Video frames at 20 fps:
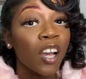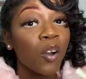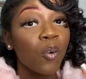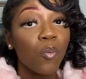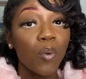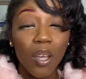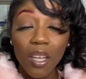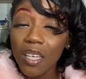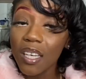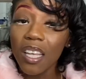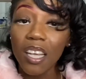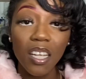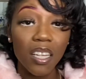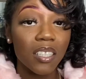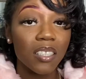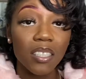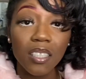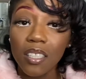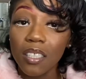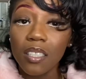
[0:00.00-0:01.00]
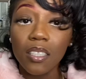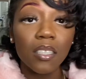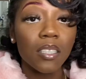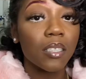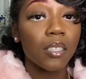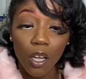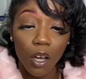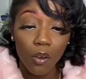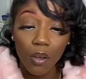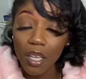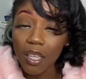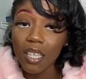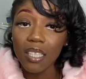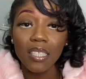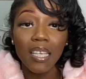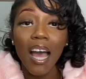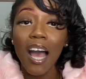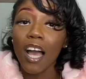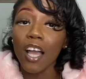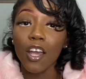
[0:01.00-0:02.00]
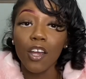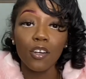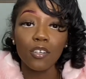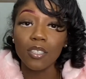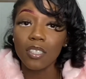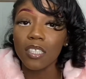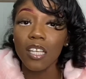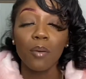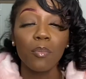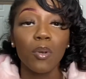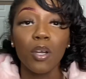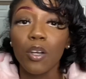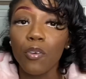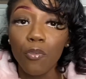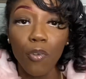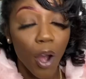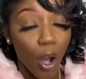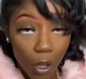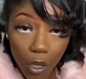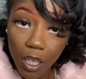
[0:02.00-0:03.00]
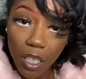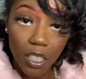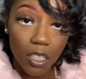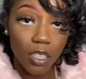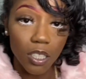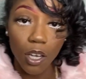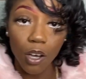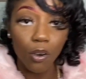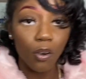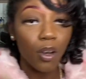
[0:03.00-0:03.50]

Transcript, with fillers: We need to, you know, get this hot girl summer rolling. So